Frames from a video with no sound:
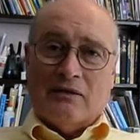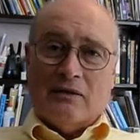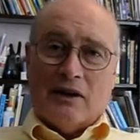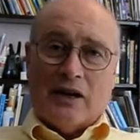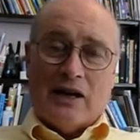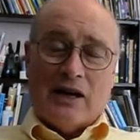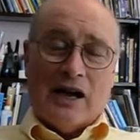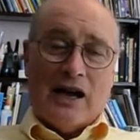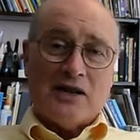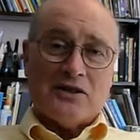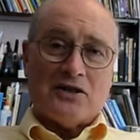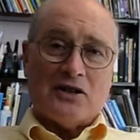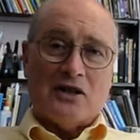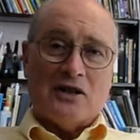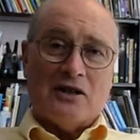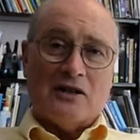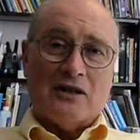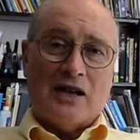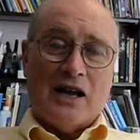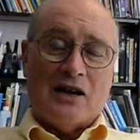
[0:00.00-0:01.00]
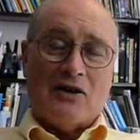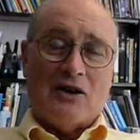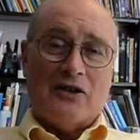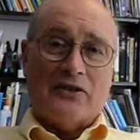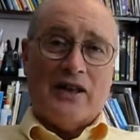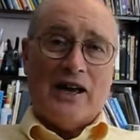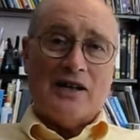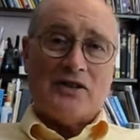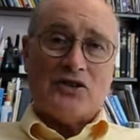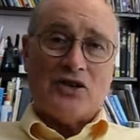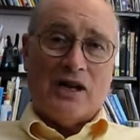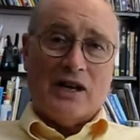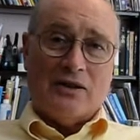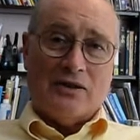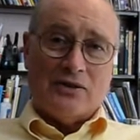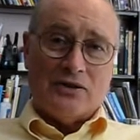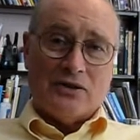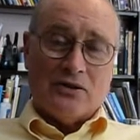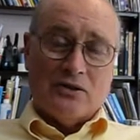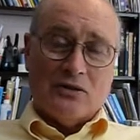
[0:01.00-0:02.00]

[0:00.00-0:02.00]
I'd ask you to take on that challenge.